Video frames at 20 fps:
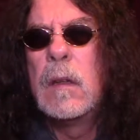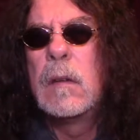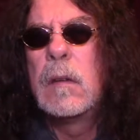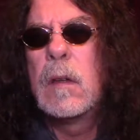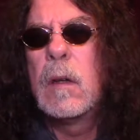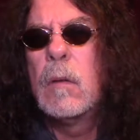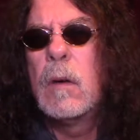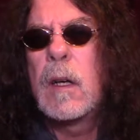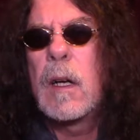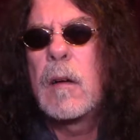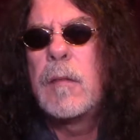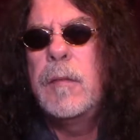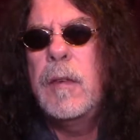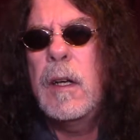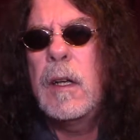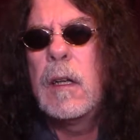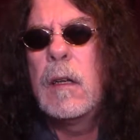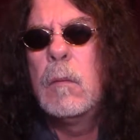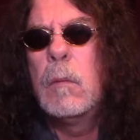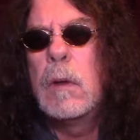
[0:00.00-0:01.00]
So what I
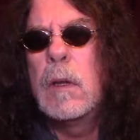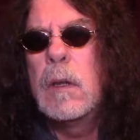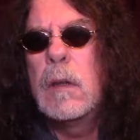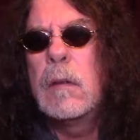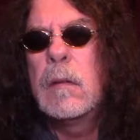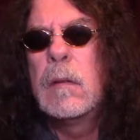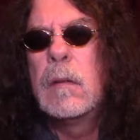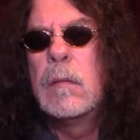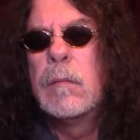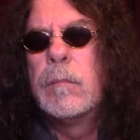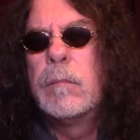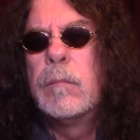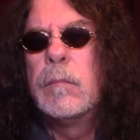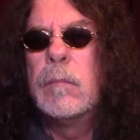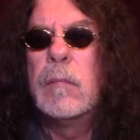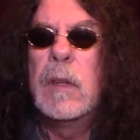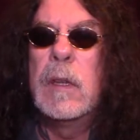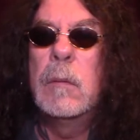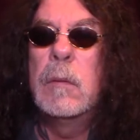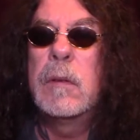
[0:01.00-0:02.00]
figured was
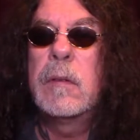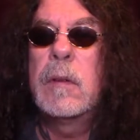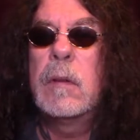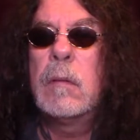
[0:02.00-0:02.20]
it was